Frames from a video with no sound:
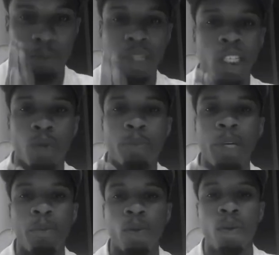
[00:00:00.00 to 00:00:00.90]
This is a
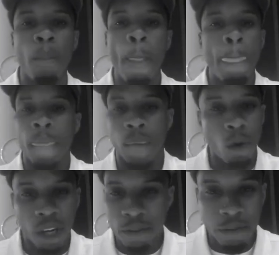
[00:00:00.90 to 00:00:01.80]
place where people
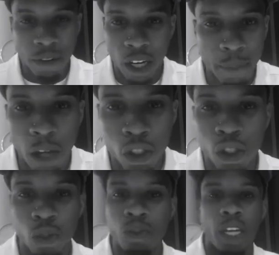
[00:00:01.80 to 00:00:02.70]
don't give a fuck
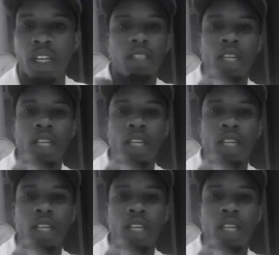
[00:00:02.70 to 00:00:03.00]
about you.